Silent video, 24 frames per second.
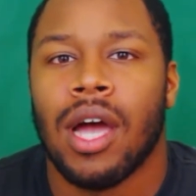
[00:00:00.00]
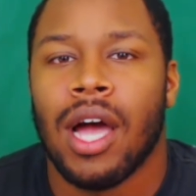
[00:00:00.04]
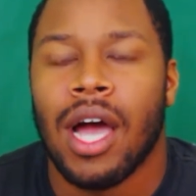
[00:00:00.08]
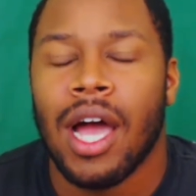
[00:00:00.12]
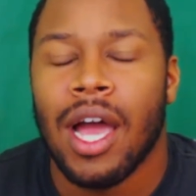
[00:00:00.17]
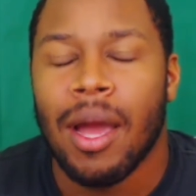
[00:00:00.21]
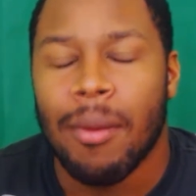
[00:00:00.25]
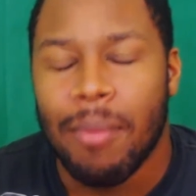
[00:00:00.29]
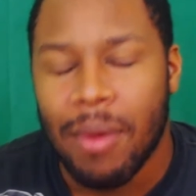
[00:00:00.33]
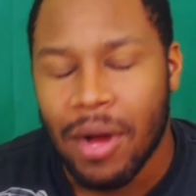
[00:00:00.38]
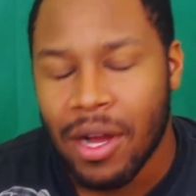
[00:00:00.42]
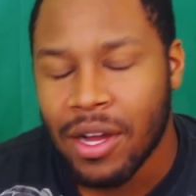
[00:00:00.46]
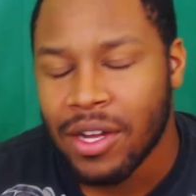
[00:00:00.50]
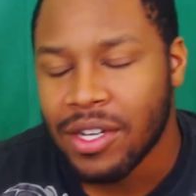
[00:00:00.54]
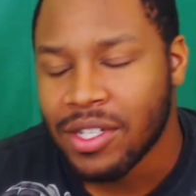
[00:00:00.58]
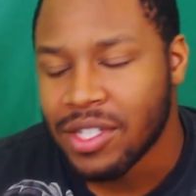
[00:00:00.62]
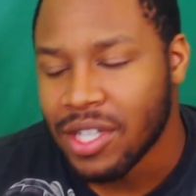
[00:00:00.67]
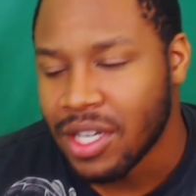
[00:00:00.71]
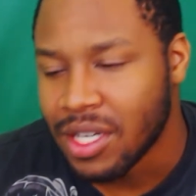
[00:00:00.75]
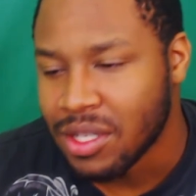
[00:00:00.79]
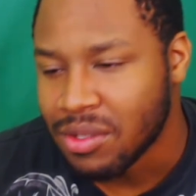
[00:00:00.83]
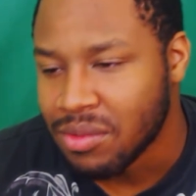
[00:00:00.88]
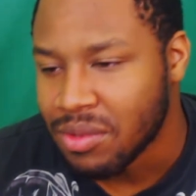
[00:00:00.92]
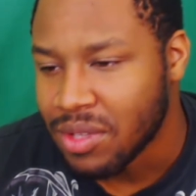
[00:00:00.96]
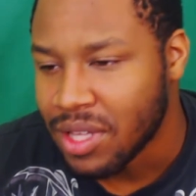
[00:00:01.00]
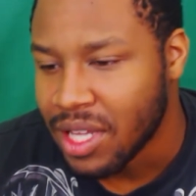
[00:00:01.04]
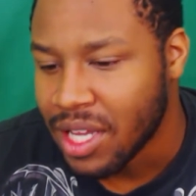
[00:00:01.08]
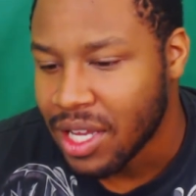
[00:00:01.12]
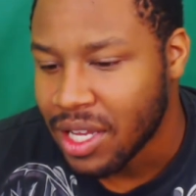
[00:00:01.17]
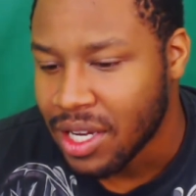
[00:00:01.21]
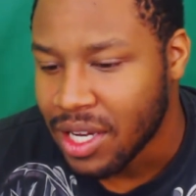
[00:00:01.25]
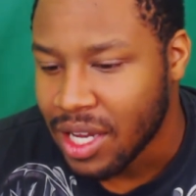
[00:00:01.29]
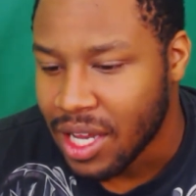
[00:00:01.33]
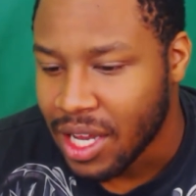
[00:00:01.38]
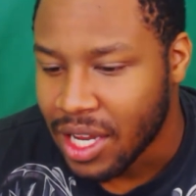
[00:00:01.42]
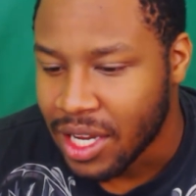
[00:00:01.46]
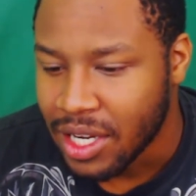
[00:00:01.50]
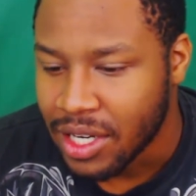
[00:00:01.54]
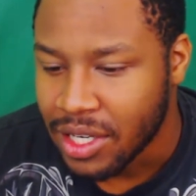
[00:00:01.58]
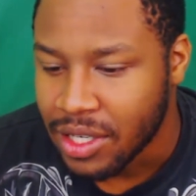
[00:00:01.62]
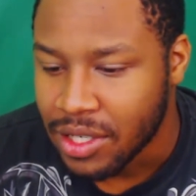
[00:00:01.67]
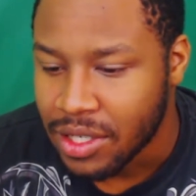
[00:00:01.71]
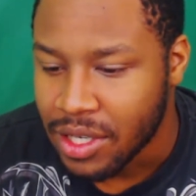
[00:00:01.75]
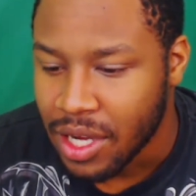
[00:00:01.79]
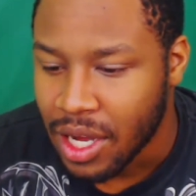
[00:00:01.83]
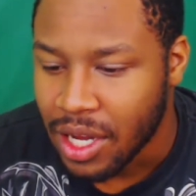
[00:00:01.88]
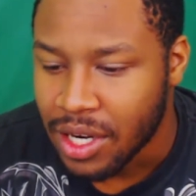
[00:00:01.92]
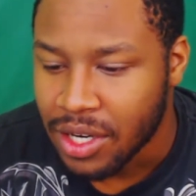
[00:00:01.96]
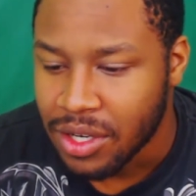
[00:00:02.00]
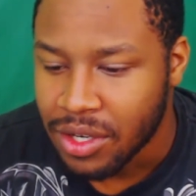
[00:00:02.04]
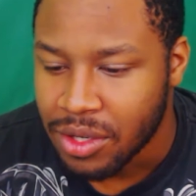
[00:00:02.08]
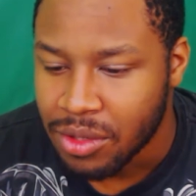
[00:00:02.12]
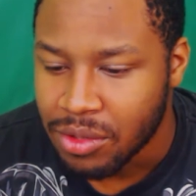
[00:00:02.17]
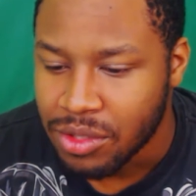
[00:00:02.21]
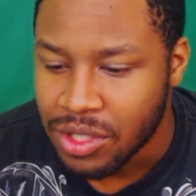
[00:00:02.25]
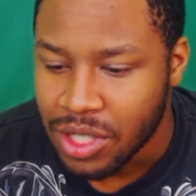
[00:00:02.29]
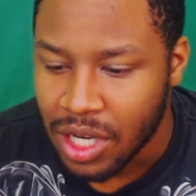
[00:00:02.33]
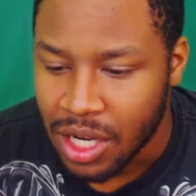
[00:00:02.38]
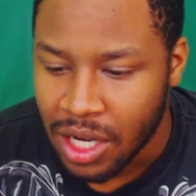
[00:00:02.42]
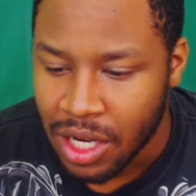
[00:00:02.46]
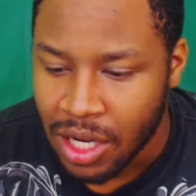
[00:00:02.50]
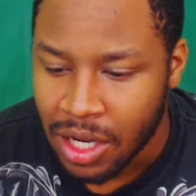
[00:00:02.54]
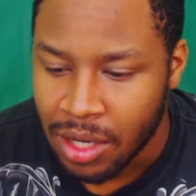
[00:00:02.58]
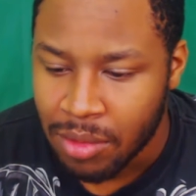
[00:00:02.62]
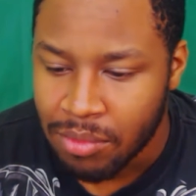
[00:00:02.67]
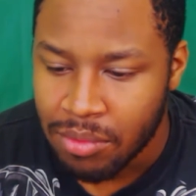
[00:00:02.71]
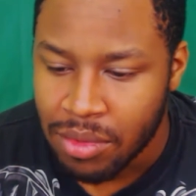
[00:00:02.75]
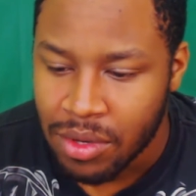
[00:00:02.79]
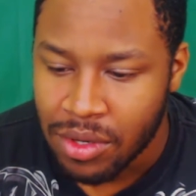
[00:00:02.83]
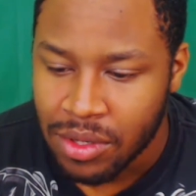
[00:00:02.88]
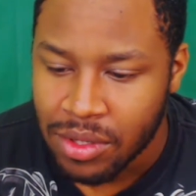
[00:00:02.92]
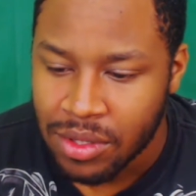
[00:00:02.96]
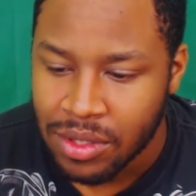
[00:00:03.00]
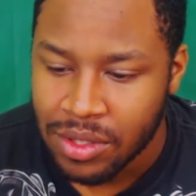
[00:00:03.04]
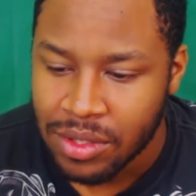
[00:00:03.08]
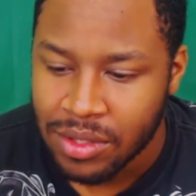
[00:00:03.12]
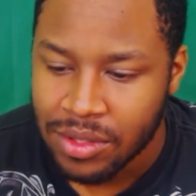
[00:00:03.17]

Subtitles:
I apologize for that. I got a new job,